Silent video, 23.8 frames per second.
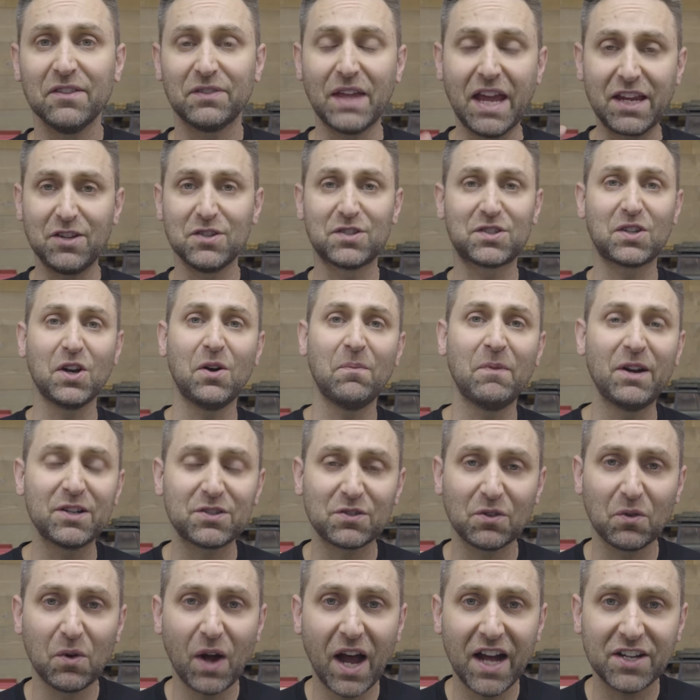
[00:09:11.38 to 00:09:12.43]
Thank you so
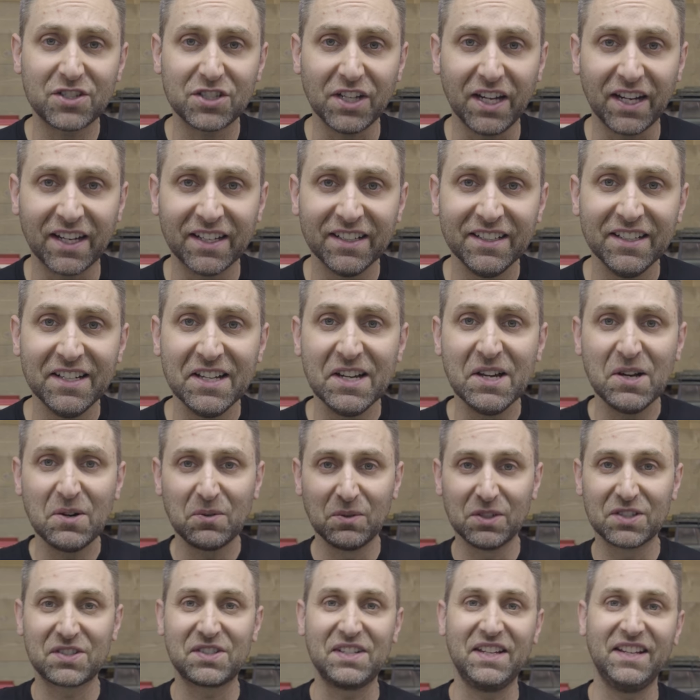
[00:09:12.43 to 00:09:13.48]
much for watching.
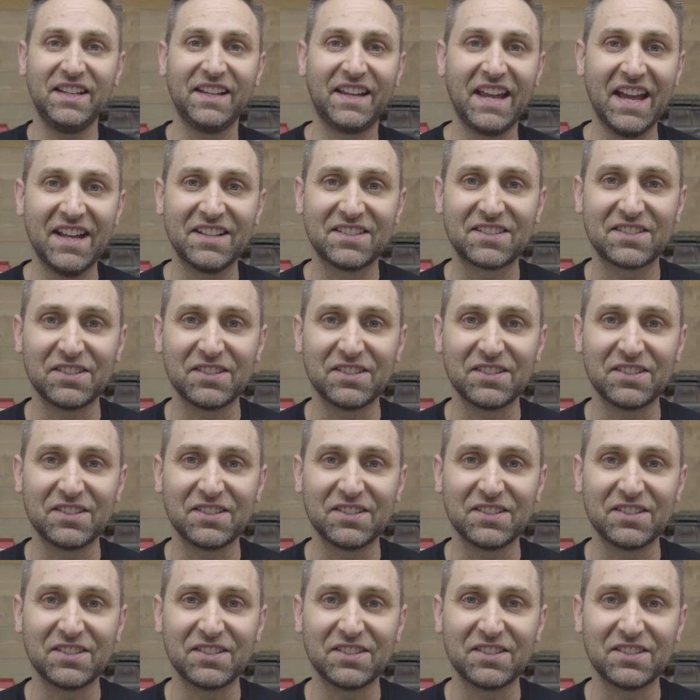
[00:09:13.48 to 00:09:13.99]
We'll see you again